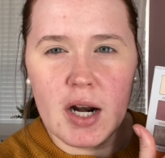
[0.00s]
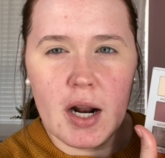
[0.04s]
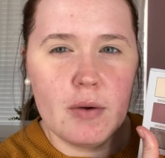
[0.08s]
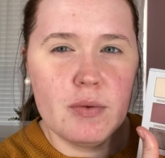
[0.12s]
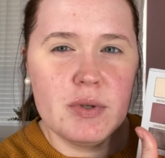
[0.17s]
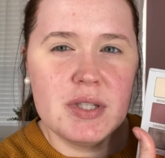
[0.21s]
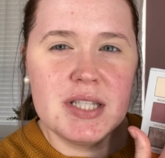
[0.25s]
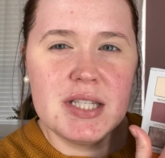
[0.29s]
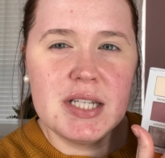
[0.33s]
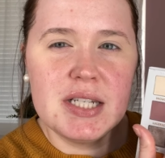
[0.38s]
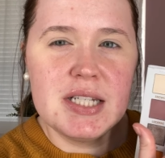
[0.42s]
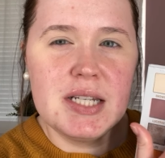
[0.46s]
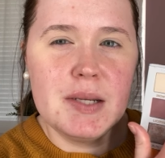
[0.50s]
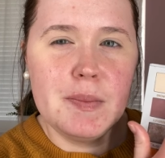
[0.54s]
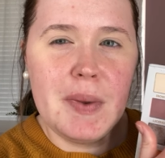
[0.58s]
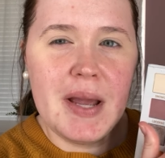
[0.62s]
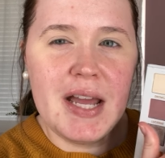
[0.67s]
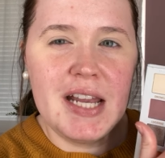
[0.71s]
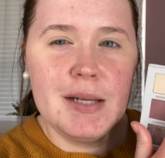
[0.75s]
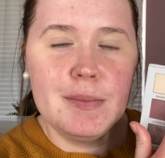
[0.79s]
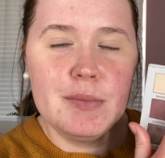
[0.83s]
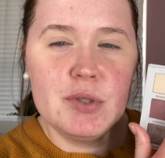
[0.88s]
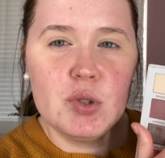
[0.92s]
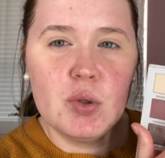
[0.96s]
I was
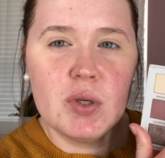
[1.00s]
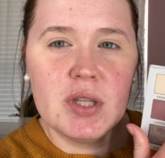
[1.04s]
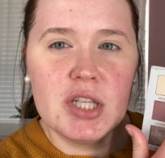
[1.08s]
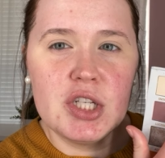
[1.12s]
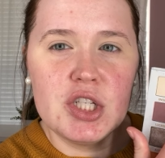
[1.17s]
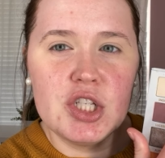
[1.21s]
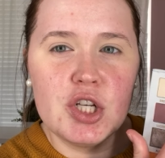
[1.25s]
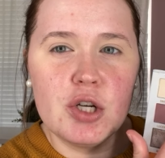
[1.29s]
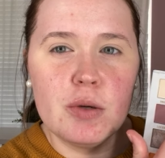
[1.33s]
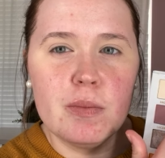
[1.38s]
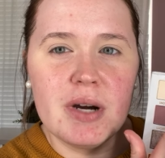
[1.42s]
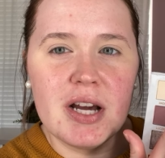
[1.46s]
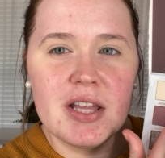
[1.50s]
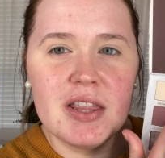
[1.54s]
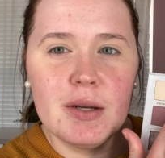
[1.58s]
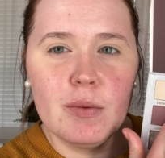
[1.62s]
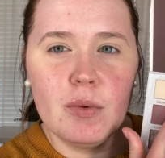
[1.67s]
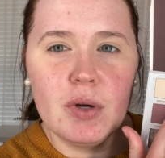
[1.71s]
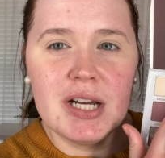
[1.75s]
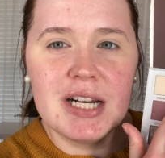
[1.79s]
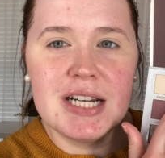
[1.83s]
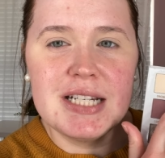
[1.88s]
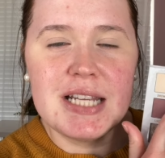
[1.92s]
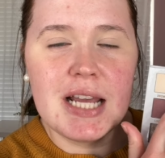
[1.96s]
debating between the two, but I think
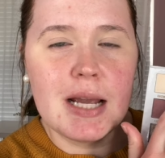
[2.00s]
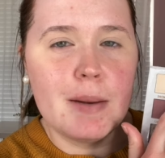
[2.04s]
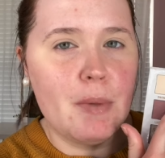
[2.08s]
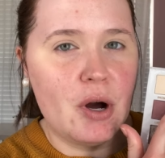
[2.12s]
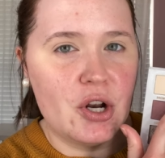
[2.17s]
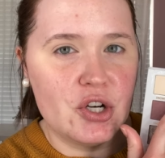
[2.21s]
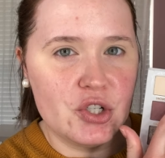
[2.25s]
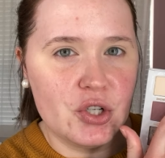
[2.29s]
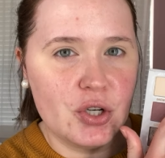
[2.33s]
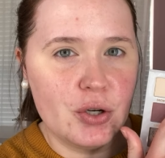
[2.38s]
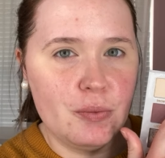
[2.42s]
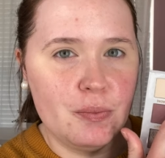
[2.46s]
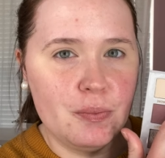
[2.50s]
we're gonna take Montreux.